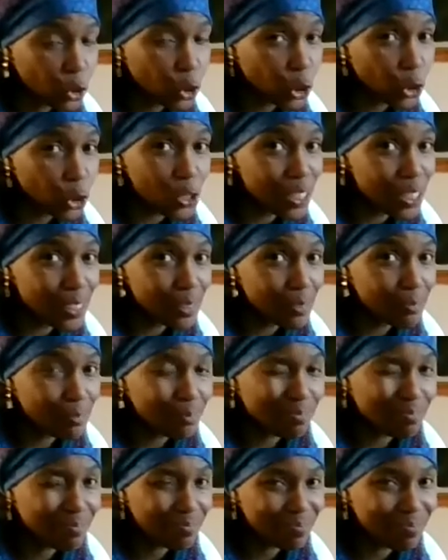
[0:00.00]
Juice it.
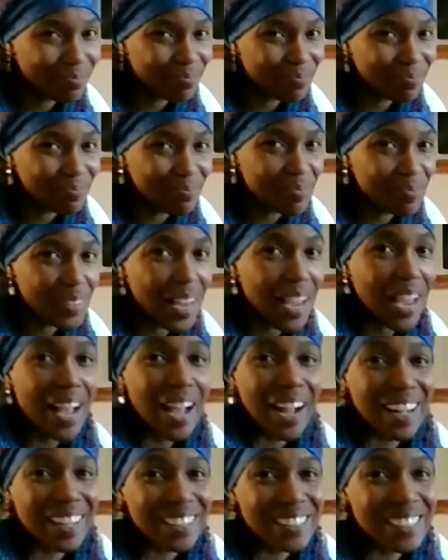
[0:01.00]

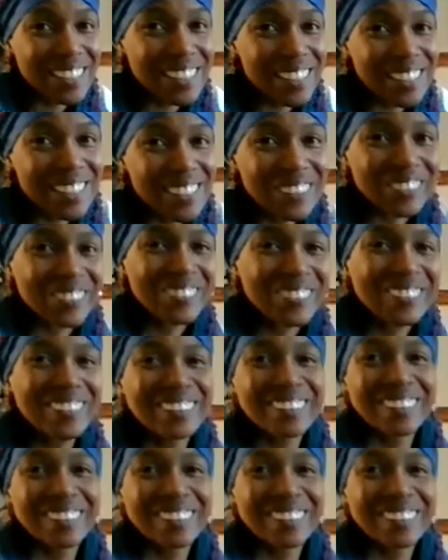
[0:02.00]
I'll see you soon.